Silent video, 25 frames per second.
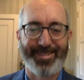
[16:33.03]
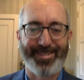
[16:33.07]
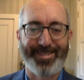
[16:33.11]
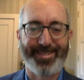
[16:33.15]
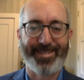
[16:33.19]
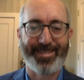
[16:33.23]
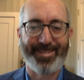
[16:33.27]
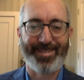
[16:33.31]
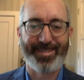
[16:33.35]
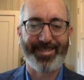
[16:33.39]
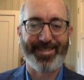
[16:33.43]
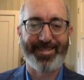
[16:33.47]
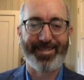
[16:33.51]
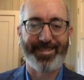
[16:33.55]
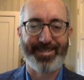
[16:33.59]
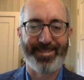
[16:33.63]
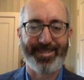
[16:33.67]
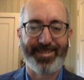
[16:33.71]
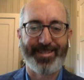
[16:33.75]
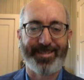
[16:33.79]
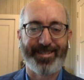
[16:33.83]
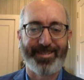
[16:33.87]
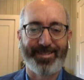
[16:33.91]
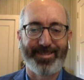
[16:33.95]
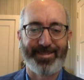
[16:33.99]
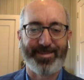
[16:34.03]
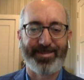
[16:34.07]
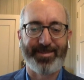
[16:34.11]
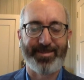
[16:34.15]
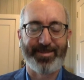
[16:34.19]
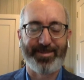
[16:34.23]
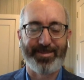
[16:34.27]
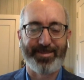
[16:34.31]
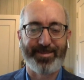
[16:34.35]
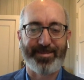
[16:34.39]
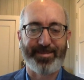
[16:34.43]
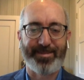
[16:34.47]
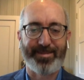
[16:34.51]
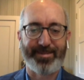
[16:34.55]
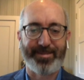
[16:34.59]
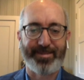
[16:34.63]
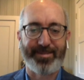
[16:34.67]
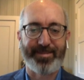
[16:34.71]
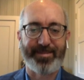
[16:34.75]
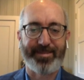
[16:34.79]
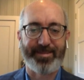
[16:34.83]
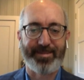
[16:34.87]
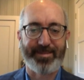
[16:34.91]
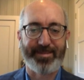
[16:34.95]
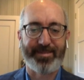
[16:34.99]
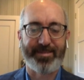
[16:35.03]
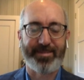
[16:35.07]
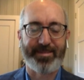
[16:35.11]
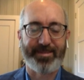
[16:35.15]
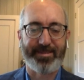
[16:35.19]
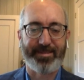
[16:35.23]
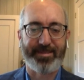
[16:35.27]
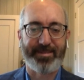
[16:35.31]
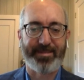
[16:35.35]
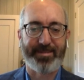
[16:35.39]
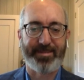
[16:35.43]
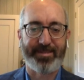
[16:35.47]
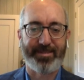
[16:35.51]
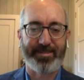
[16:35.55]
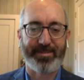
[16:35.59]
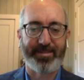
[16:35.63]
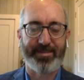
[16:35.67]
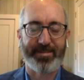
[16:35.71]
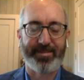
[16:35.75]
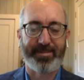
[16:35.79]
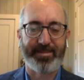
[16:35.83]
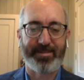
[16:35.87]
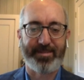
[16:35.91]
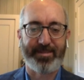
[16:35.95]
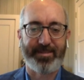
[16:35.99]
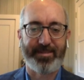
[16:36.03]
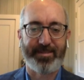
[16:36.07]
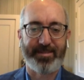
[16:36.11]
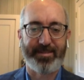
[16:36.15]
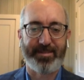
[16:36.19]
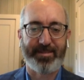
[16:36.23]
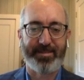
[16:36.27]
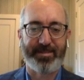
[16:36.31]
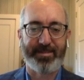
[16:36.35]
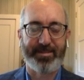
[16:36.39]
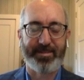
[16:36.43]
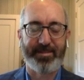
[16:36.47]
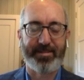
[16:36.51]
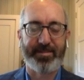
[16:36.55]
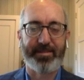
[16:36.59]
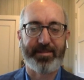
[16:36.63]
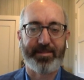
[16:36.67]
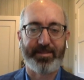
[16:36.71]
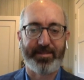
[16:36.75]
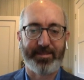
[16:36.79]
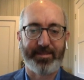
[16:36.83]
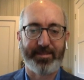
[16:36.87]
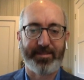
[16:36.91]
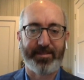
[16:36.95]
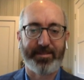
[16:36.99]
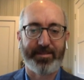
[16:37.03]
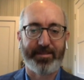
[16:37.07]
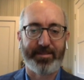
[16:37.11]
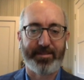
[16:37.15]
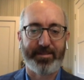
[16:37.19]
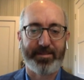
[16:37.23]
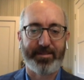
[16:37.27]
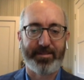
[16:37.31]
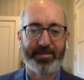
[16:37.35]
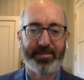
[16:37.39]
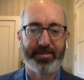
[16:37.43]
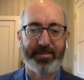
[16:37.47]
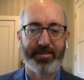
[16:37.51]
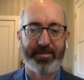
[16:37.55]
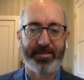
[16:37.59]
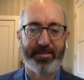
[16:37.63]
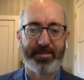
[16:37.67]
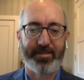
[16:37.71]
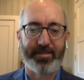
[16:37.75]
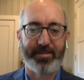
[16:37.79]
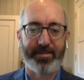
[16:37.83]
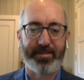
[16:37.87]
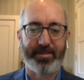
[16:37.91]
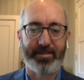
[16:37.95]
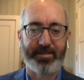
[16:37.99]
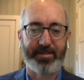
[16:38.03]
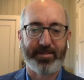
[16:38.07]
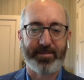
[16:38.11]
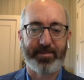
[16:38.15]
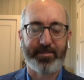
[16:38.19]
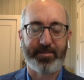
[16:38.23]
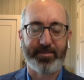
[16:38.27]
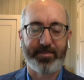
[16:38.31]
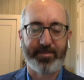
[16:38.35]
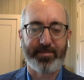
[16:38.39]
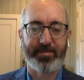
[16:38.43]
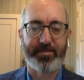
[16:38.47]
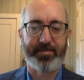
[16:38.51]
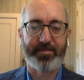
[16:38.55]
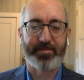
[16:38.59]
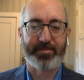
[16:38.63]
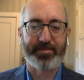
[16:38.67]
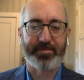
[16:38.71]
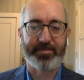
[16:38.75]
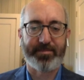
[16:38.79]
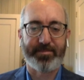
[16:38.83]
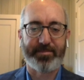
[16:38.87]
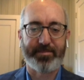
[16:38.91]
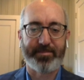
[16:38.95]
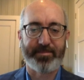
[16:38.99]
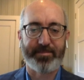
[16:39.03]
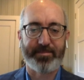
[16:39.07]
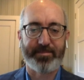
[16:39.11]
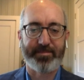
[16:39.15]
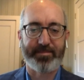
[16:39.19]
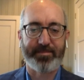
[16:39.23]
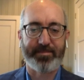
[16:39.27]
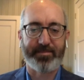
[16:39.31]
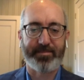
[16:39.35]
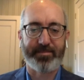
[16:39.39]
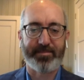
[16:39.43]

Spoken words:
The person shown says nothing.